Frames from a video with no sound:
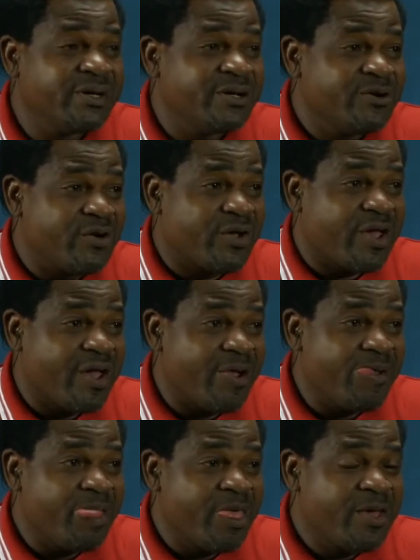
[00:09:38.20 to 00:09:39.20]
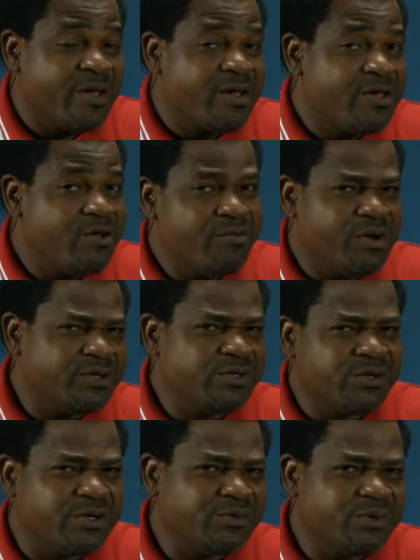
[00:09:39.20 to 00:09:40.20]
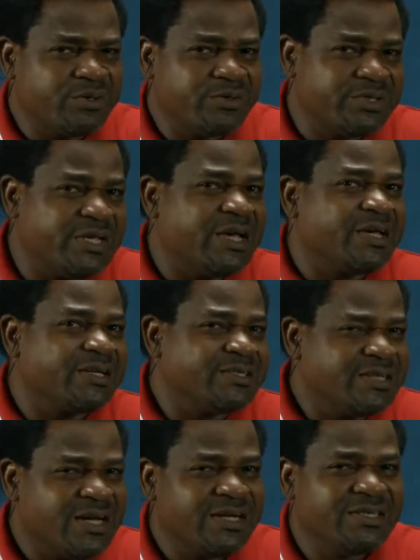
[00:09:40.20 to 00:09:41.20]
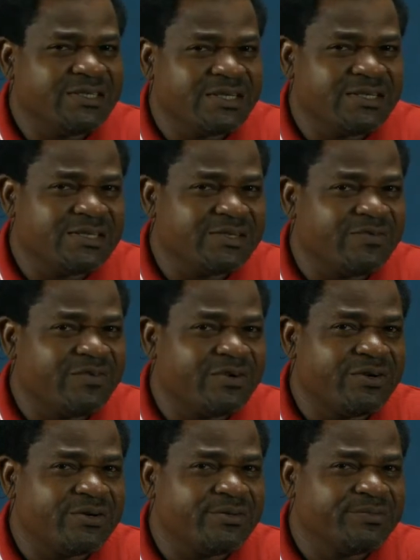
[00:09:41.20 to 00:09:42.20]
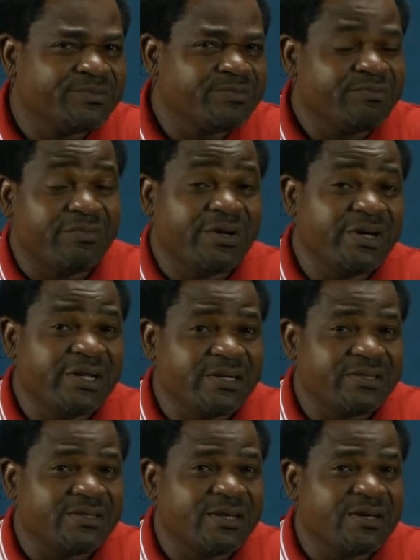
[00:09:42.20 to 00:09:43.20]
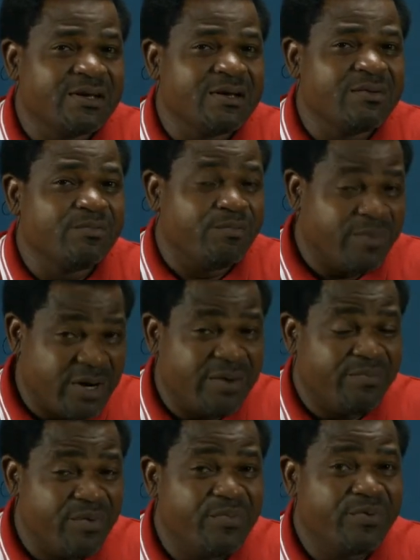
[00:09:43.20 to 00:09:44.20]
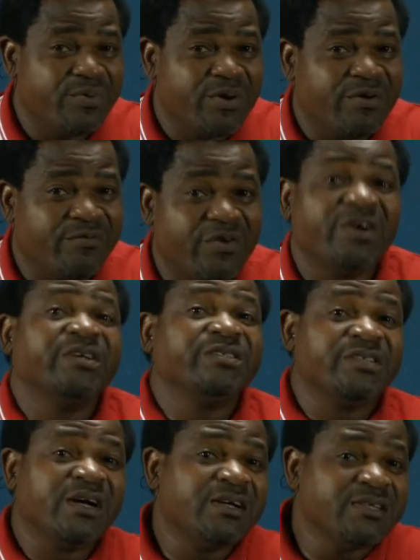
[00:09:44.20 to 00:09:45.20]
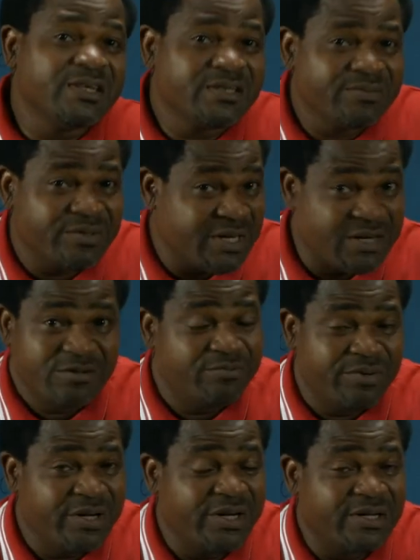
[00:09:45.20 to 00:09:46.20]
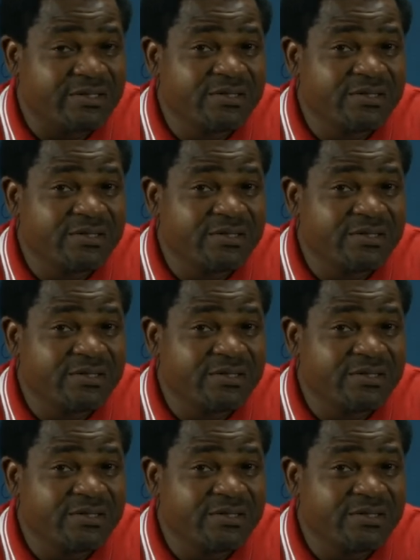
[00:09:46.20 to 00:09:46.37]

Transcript: Okay? You may also not want to take intelligence for brilliance. There are people who are very intelligent, but they're not brilliant.